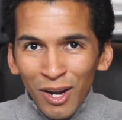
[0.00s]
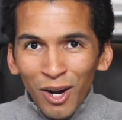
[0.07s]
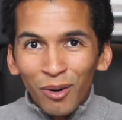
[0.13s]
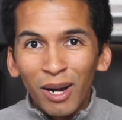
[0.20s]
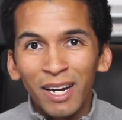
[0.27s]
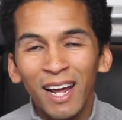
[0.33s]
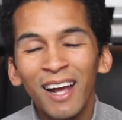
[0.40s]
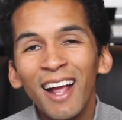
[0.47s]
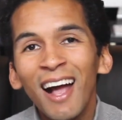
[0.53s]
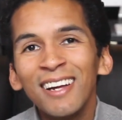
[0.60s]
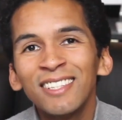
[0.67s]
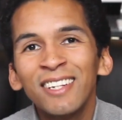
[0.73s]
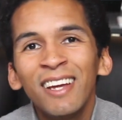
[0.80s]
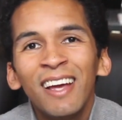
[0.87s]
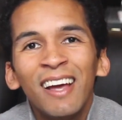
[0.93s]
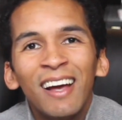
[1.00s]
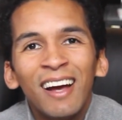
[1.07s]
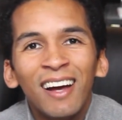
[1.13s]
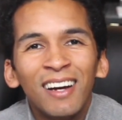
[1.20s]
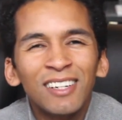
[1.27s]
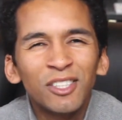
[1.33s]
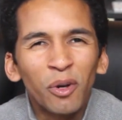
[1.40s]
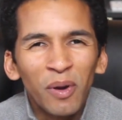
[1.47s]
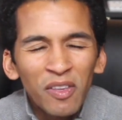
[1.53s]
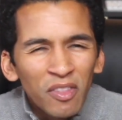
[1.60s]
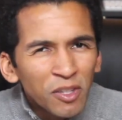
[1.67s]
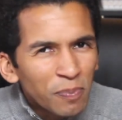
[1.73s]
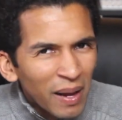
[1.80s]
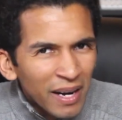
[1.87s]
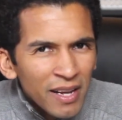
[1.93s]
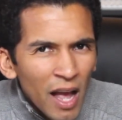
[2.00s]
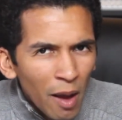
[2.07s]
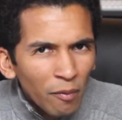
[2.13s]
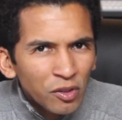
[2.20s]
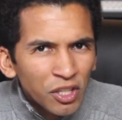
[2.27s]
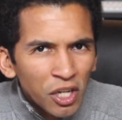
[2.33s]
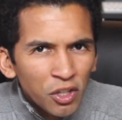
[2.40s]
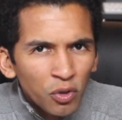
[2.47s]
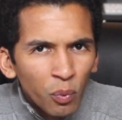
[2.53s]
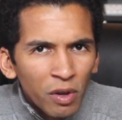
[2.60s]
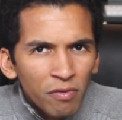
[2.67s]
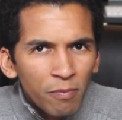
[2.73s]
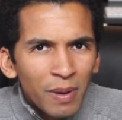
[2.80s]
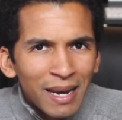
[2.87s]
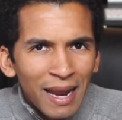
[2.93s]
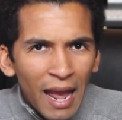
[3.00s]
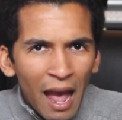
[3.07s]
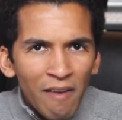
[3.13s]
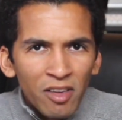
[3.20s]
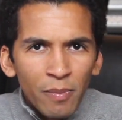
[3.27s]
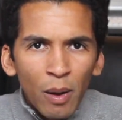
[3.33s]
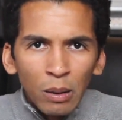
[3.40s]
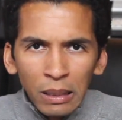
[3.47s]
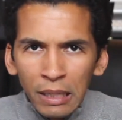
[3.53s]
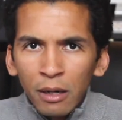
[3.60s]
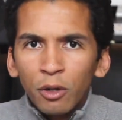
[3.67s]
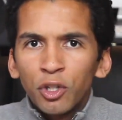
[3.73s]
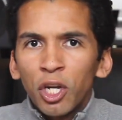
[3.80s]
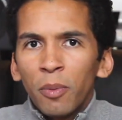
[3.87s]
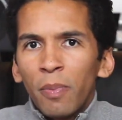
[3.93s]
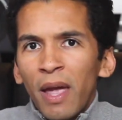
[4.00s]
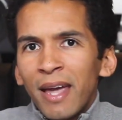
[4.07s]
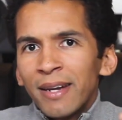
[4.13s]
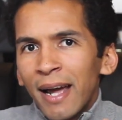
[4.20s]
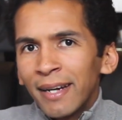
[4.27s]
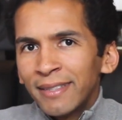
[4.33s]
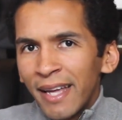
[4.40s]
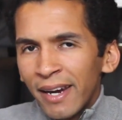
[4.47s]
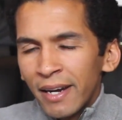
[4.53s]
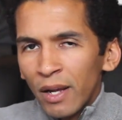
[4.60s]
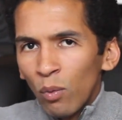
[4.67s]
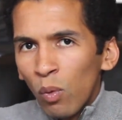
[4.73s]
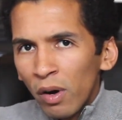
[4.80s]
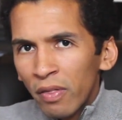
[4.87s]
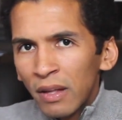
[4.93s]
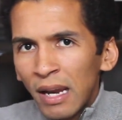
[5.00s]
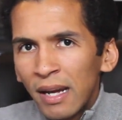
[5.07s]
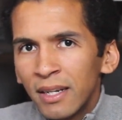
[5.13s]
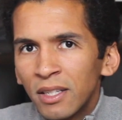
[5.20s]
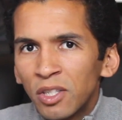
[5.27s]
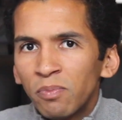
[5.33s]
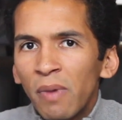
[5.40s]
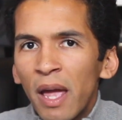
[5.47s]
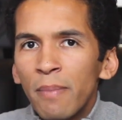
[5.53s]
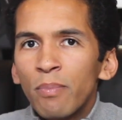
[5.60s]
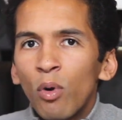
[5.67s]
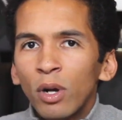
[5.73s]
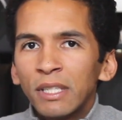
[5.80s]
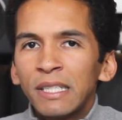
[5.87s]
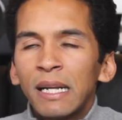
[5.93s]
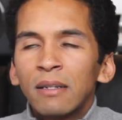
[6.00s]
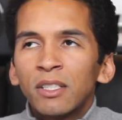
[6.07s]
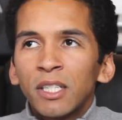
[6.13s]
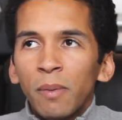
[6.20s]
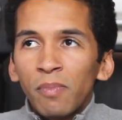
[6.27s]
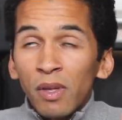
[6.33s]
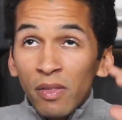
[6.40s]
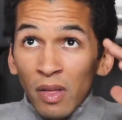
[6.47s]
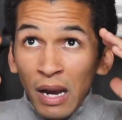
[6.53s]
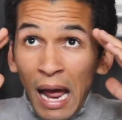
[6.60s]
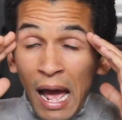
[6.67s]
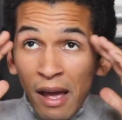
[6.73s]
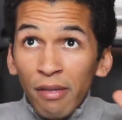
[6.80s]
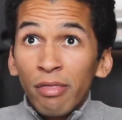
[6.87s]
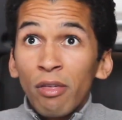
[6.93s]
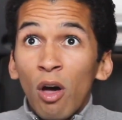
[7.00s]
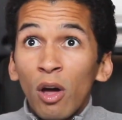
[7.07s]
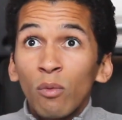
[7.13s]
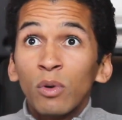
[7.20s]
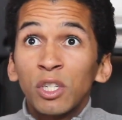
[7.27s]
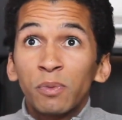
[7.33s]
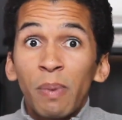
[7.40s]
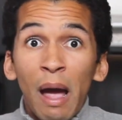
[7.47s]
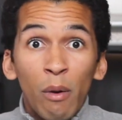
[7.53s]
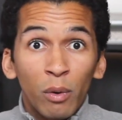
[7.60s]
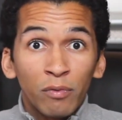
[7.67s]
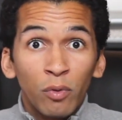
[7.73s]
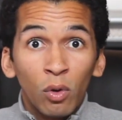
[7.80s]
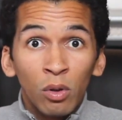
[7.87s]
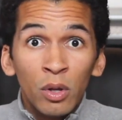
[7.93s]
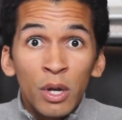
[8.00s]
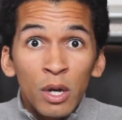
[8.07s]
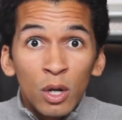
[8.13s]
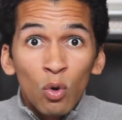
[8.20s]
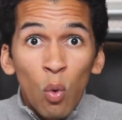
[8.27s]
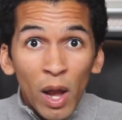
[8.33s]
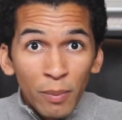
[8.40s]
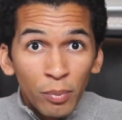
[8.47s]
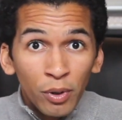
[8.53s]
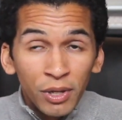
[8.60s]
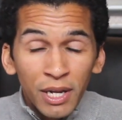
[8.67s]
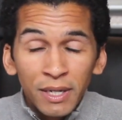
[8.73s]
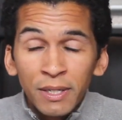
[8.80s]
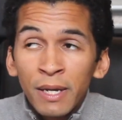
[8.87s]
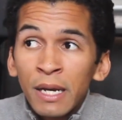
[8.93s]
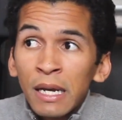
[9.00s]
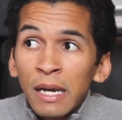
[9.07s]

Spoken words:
All right, hi guys. So in this budding conversation we've been having about leadership and identity, one of the Lion's men pointed out something that I thought was powerful, quite brilliant.